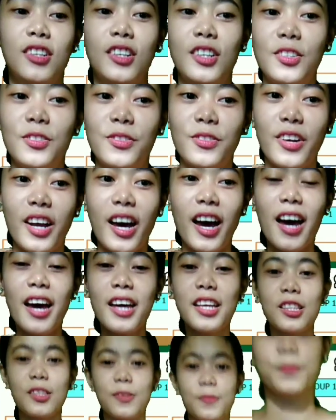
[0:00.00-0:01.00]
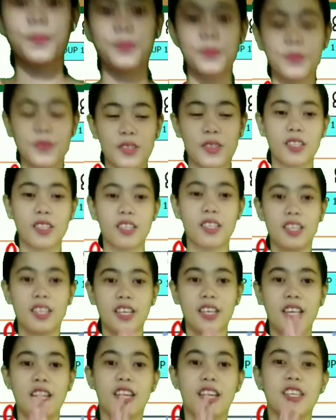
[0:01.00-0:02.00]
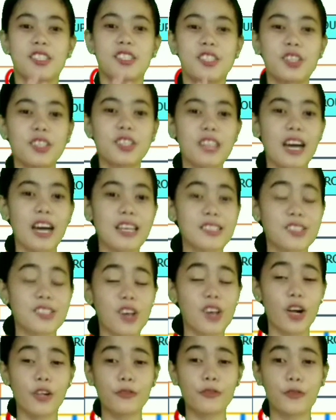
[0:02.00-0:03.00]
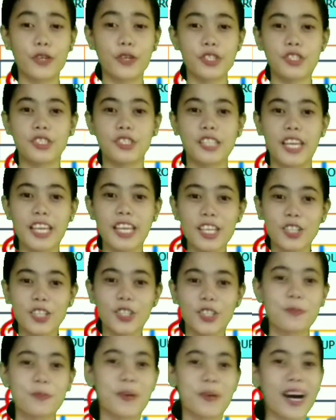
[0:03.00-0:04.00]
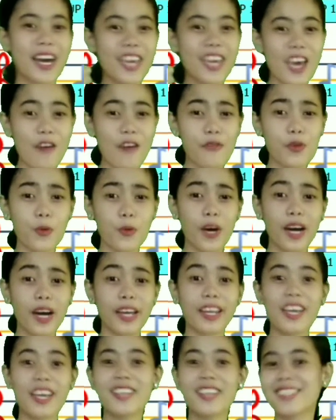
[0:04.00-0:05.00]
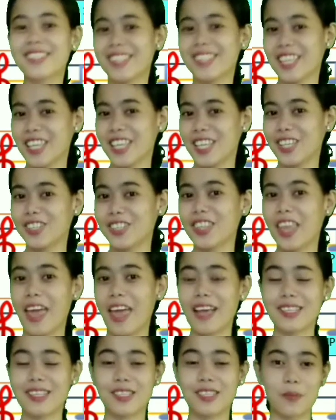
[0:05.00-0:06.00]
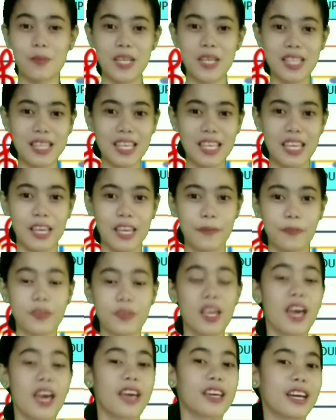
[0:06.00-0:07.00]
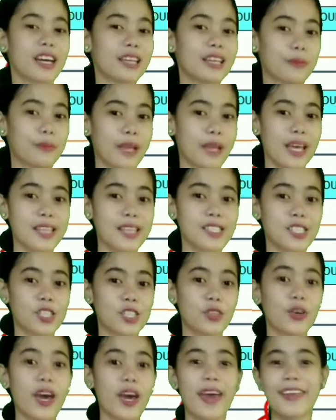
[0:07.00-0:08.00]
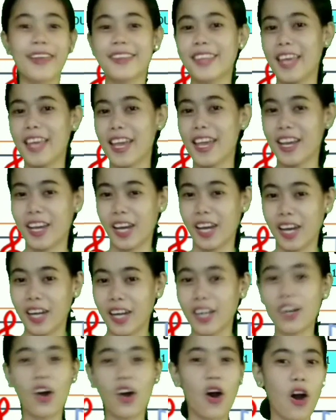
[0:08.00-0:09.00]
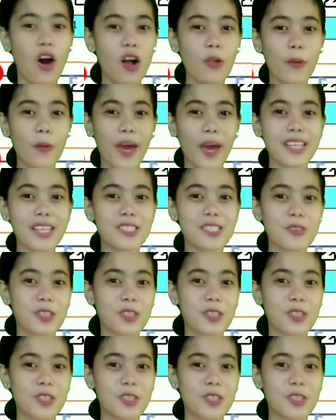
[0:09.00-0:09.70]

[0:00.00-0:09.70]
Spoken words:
Alright. So that's all for today. Goodbye everyone and see you next meeting. God bless you and take care always.